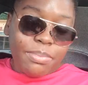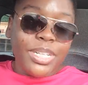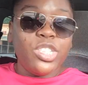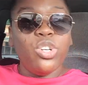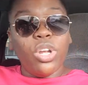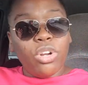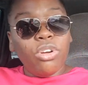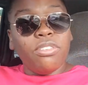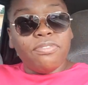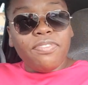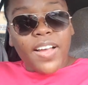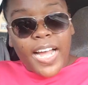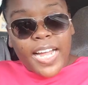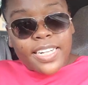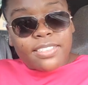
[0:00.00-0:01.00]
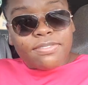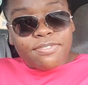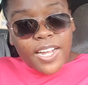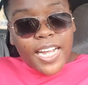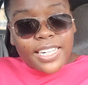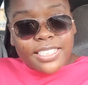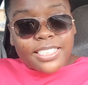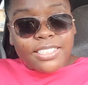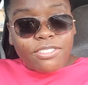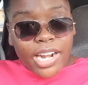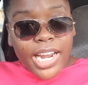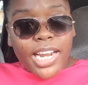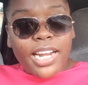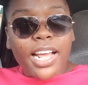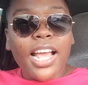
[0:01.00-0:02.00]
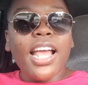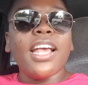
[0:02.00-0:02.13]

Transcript: but you're not fat, right?